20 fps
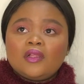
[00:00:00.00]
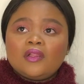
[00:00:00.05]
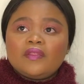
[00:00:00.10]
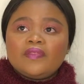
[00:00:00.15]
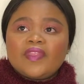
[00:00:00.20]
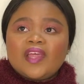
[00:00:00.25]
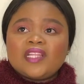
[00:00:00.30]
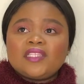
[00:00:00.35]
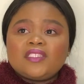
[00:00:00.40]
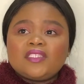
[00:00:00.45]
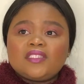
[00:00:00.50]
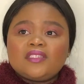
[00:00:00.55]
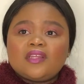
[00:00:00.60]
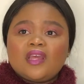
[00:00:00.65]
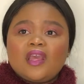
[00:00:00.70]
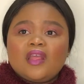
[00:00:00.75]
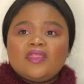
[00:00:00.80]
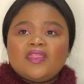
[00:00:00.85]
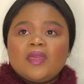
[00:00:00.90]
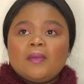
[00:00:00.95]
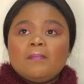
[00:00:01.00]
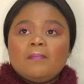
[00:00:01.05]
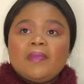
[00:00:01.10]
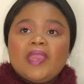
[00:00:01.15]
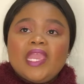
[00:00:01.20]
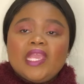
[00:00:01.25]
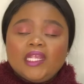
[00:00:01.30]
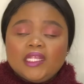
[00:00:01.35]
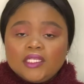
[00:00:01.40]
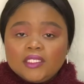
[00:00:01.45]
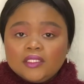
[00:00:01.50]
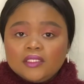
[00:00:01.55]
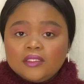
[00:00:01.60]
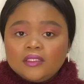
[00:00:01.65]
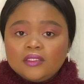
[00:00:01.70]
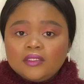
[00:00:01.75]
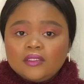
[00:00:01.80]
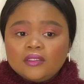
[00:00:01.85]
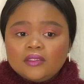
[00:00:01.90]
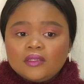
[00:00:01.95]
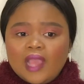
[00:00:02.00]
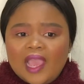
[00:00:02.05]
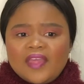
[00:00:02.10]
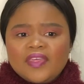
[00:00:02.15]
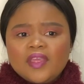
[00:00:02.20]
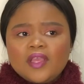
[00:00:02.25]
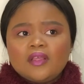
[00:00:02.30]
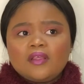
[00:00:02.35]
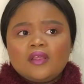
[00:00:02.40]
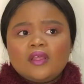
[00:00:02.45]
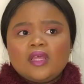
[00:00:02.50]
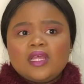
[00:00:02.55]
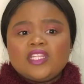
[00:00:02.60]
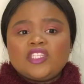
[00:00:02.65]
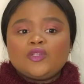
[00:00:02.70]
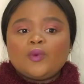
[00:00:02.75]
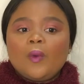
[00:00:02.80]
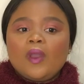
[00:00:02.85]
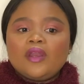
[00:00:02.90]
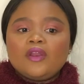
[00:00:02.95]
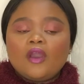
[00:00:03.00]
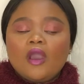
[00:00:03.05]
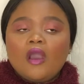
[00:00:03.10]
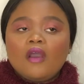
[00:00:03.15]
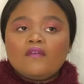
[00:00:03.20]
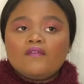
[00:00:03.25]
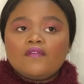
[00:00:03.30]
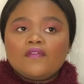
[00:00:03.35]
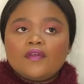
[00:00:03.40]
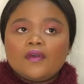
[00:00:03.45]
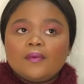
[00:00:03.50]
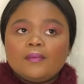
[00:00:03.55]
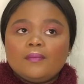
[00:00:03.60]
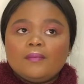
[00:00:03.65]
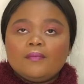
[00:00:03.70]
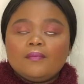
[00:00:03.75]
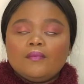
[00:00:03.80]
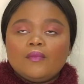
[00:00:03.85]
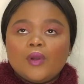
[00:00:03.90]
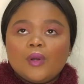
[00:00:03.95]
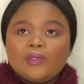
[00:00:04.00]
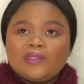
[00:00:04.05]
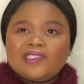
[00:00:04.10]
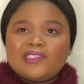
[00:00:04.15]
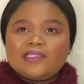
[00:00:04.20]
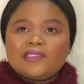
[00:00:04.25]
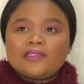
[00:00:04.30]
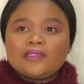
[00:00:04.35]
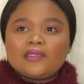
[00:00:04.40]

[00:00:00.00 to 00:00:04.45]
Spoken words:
that's the main, I think it's one of the most